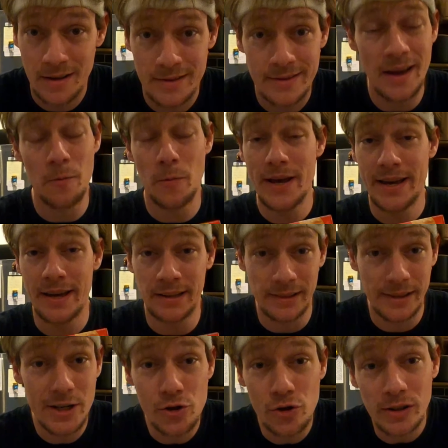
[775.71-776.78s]
That we can
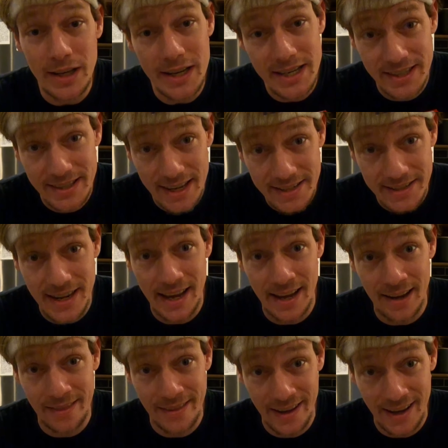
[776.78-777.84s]
literally sit
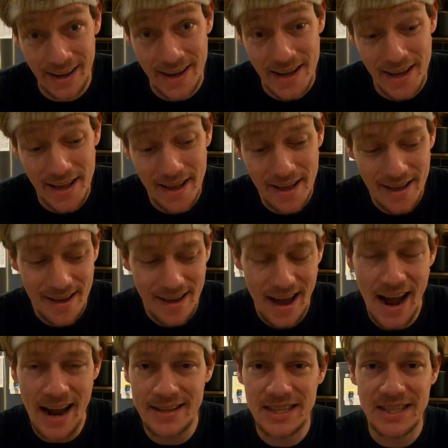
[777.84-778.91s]
down there
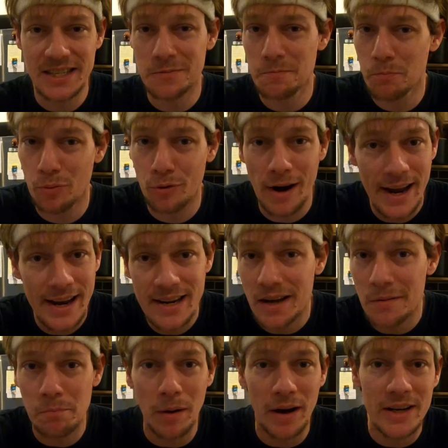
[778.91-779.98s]
and spread a
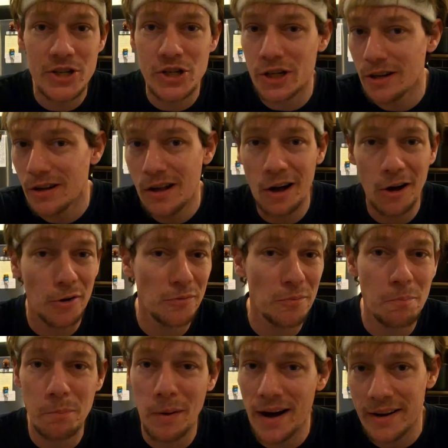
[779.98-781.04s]
bunch
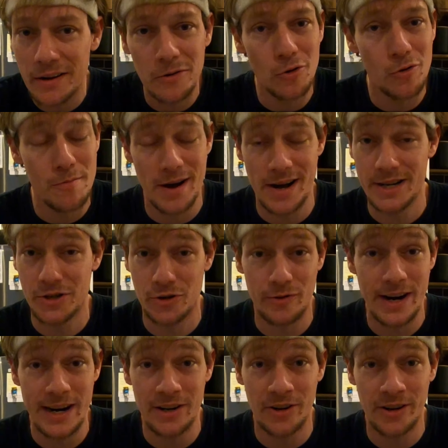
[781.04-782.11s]
of butter or
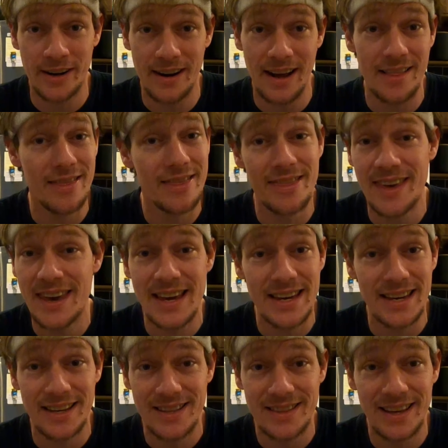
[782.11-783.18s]
margarine on it and think
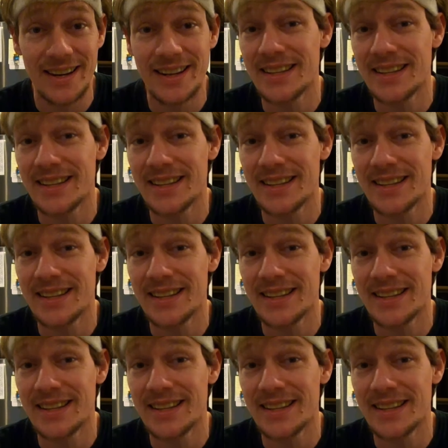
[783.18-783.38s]
that